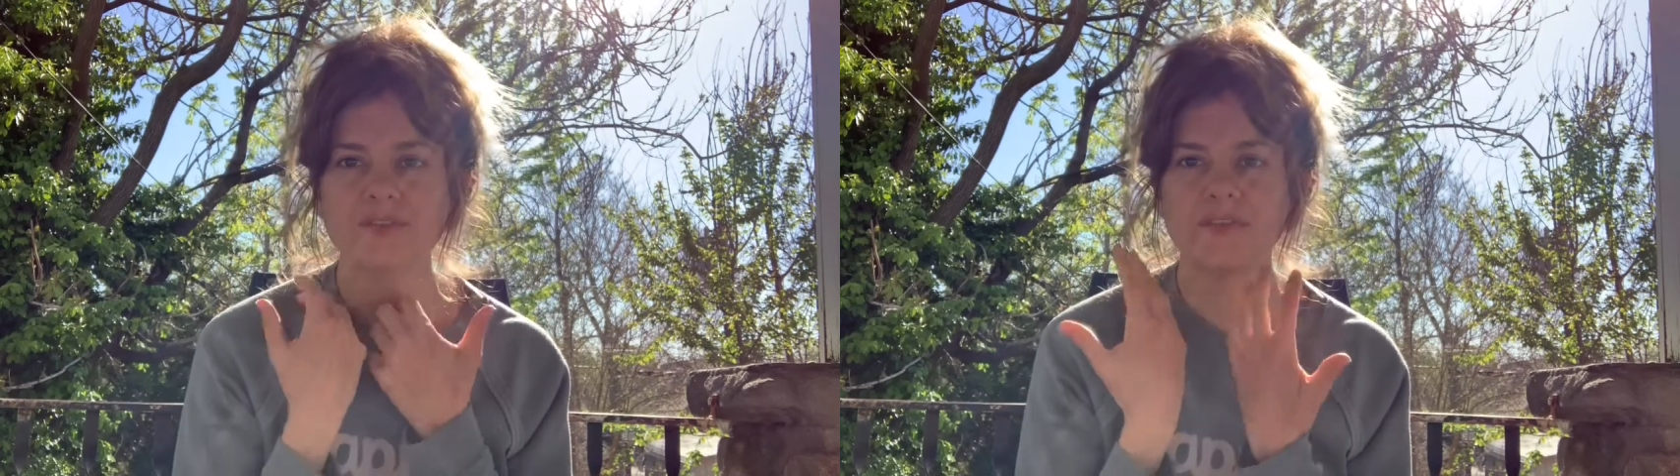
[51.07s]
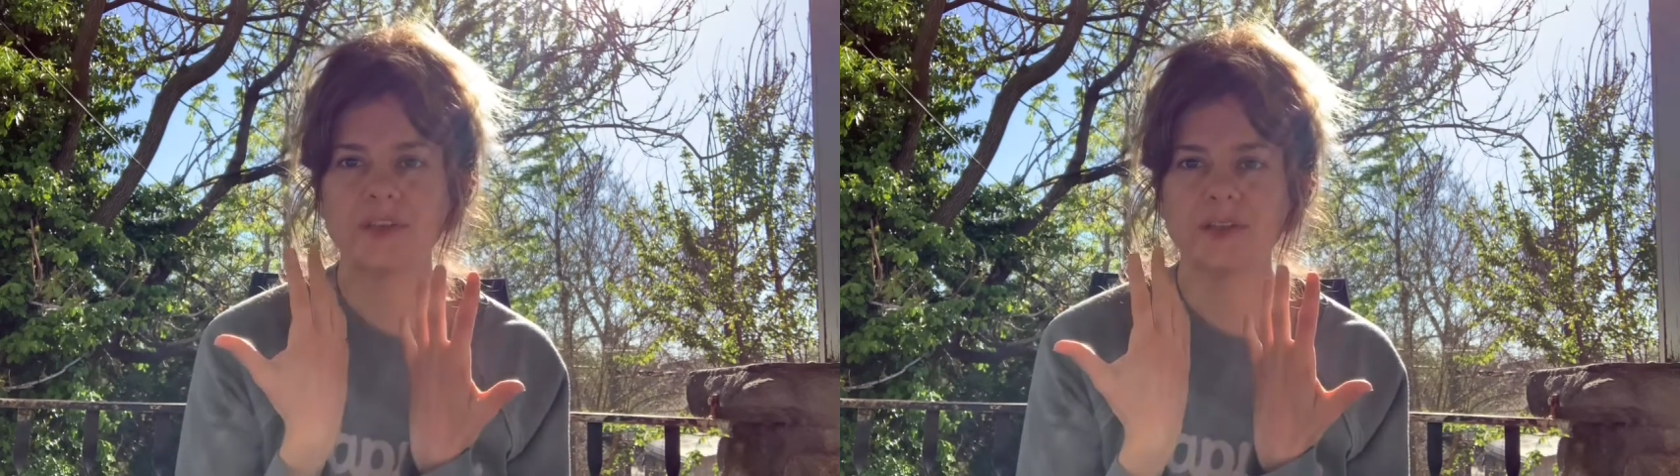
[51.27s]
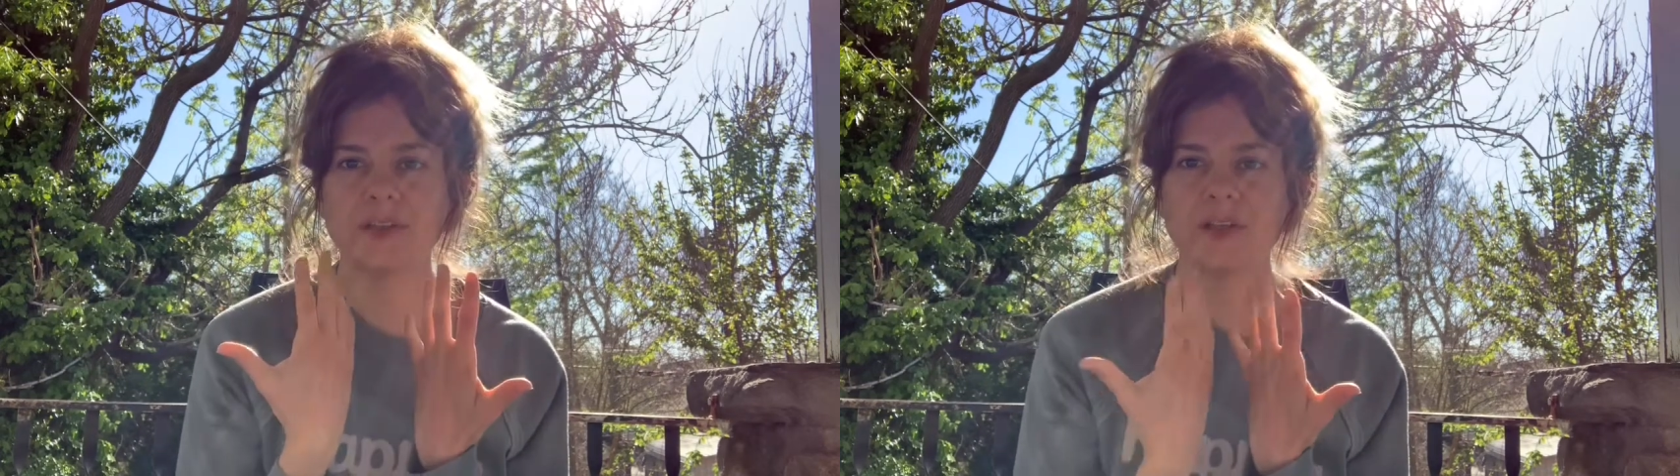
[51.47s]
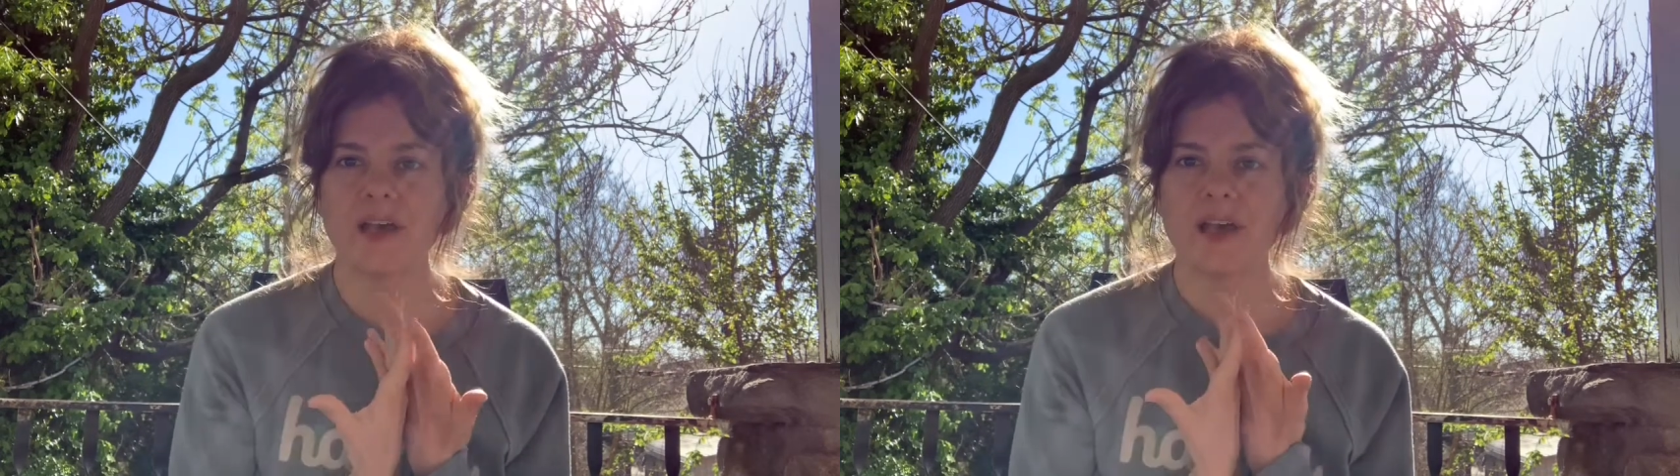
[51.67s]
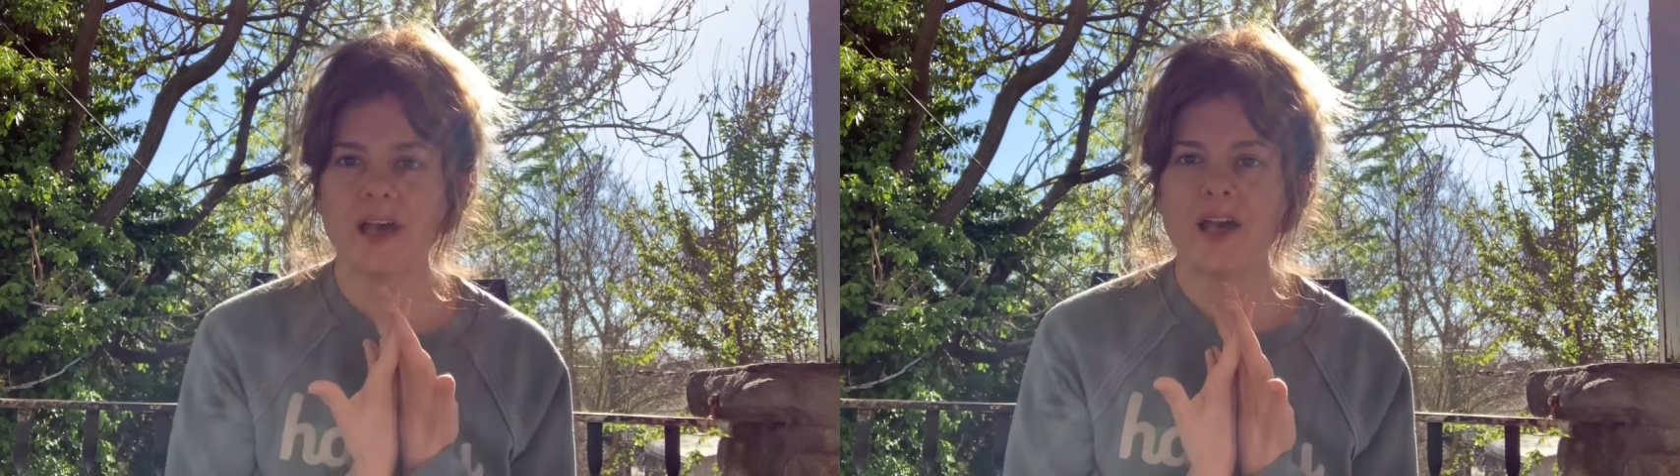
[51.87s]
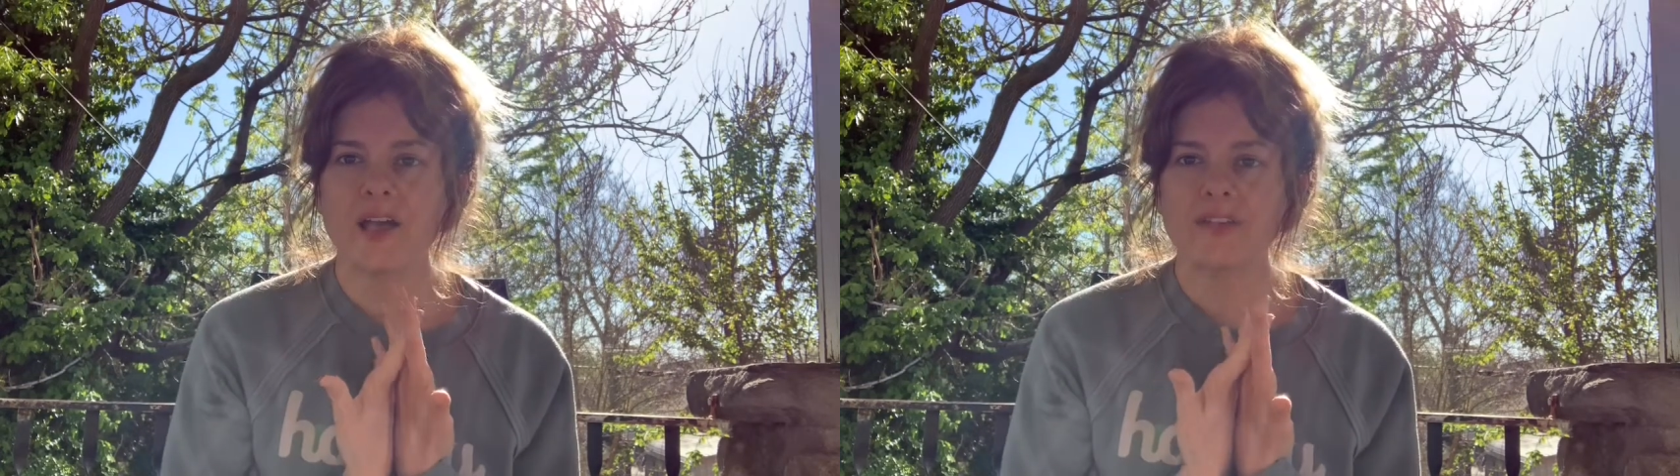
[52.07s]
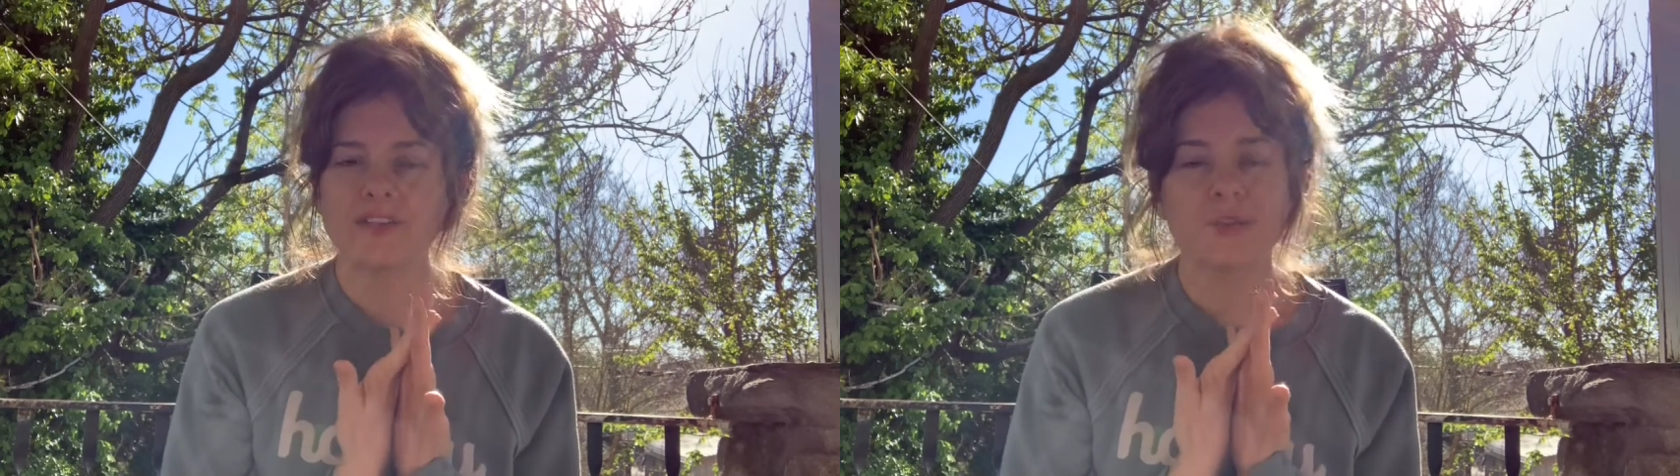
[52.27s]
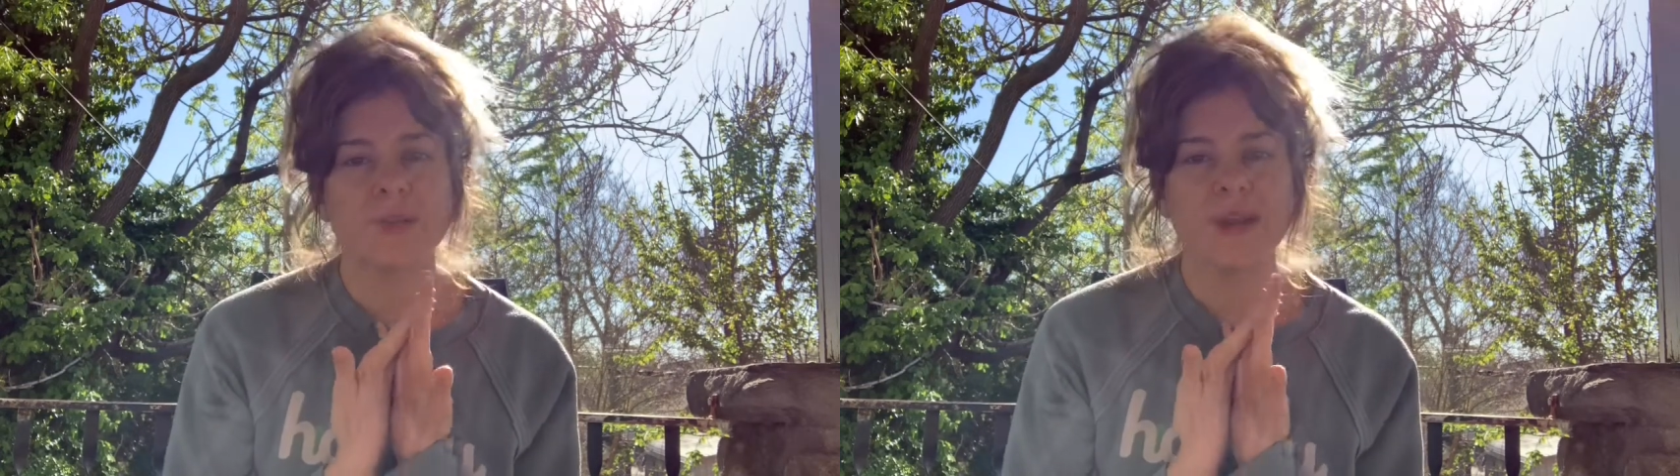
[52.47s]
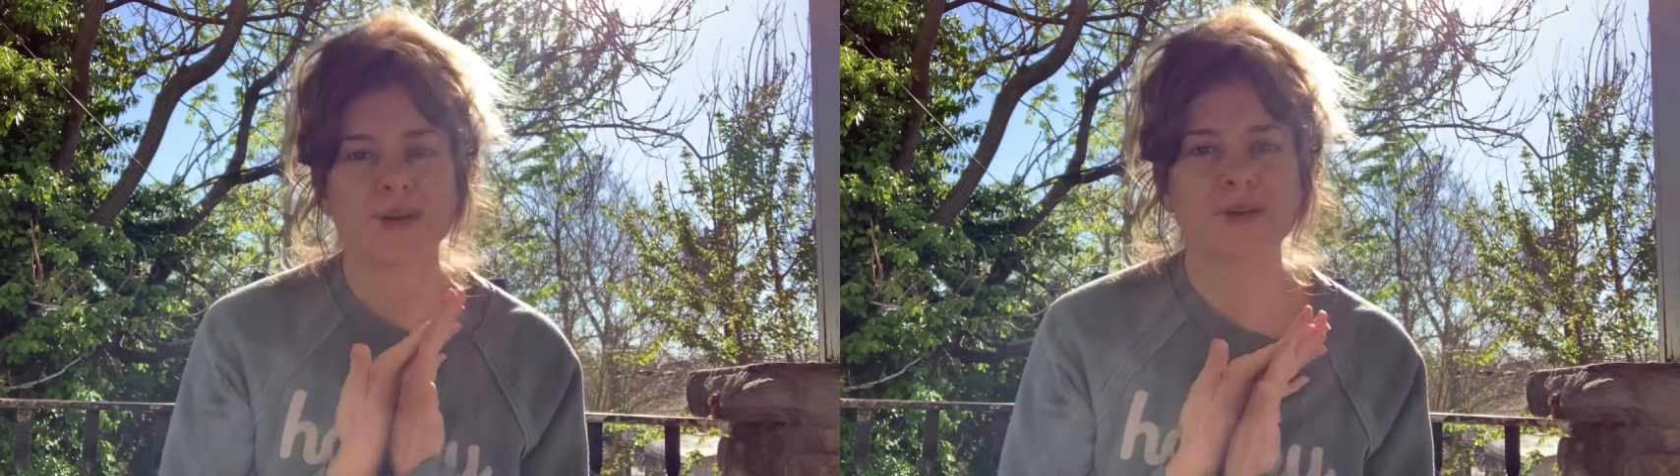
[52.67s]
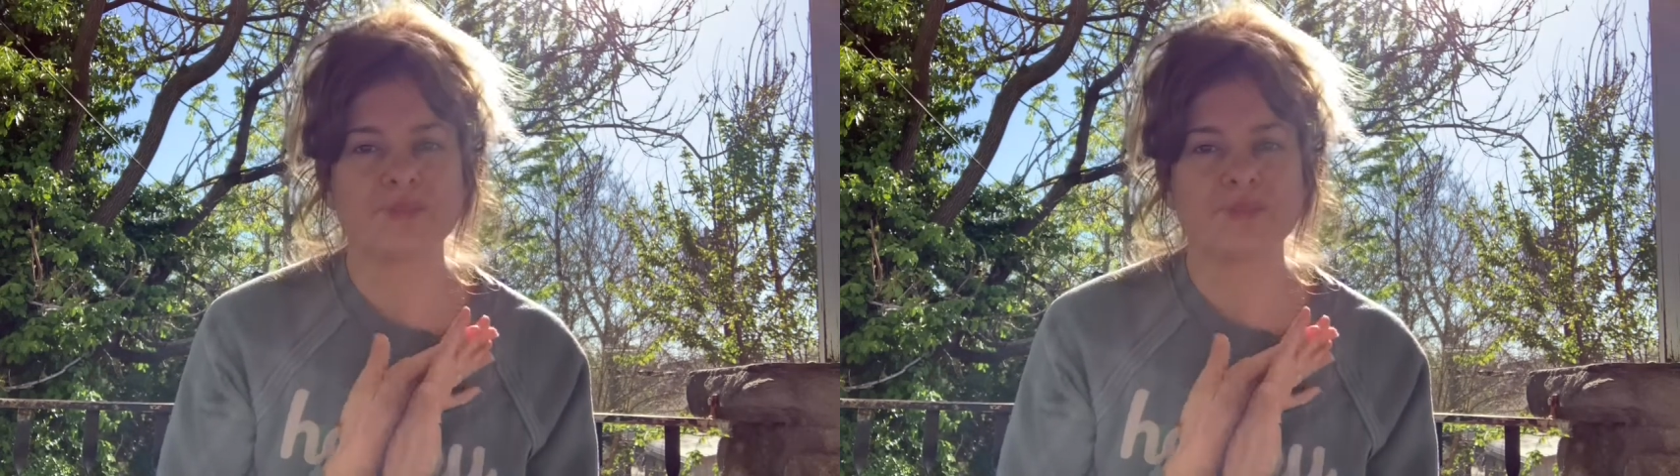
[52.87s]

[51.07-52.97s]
feel just better.